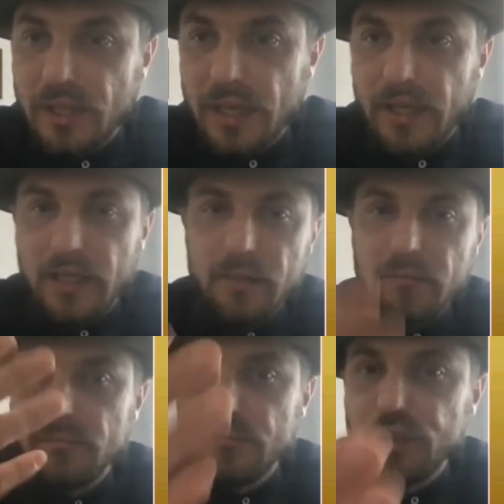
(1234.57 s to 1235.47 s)
a
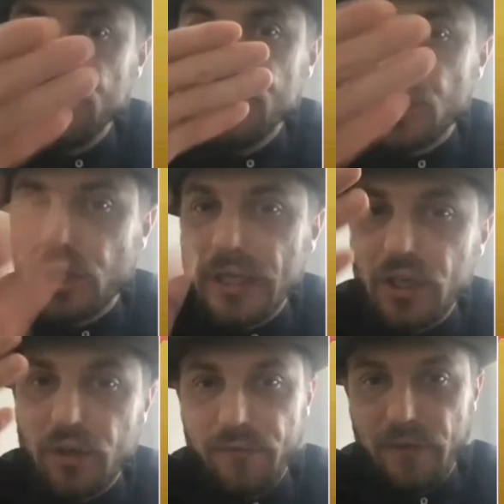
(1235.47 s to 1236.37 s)
user
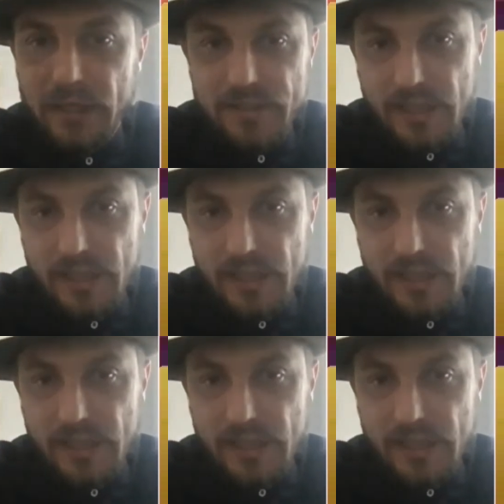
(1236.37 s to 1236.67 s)
interface